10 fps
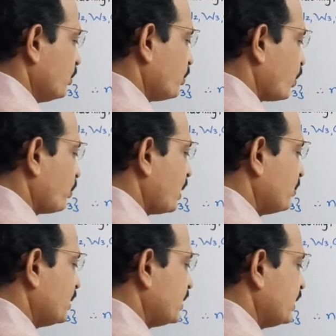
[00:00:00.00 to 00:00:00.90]

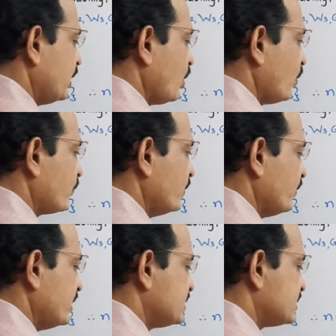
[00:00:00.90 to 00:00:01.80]
Probability of
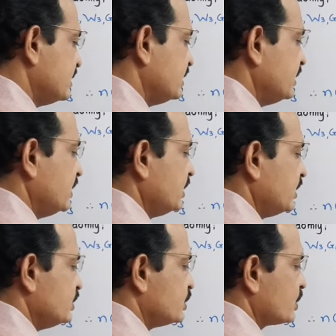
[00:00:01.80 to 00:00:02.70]
event C
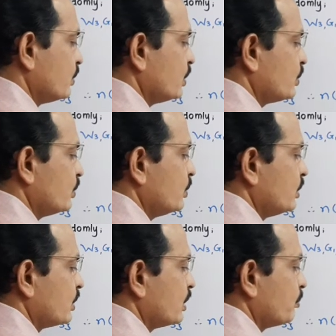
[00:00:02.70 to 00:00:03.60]
is equal to
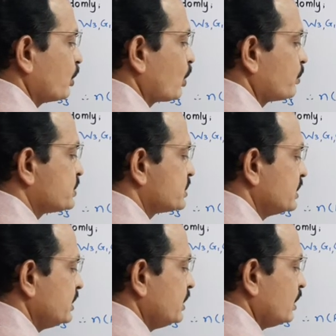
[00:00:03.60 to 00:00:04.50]
number of
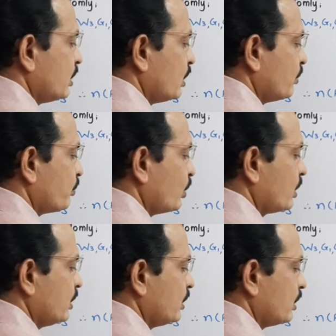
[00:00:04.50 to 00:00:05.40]
C
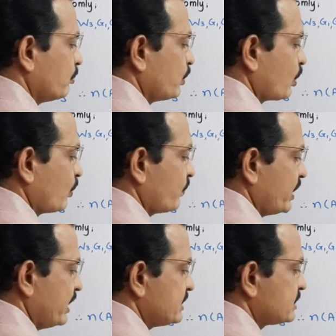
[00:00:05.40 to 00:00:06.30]
upon number of
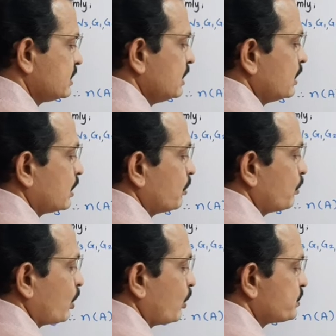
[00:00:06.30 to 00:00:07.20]
S.
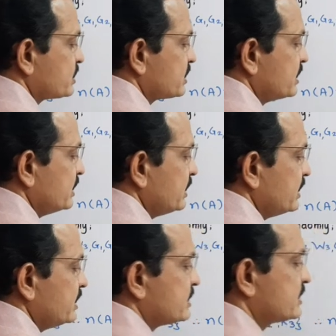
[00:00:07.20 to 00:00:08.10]
Number of C
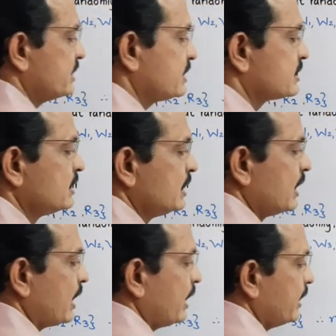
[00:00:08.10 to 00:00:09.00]
is 6
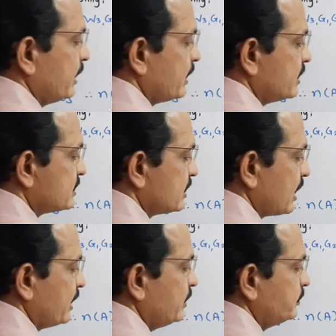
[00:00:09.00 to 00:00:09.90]
and it is
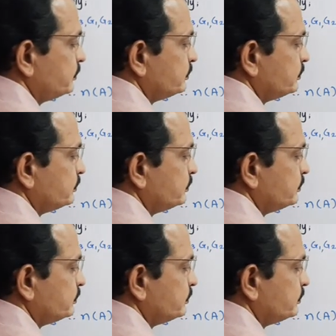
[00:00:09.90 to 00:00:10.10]
9.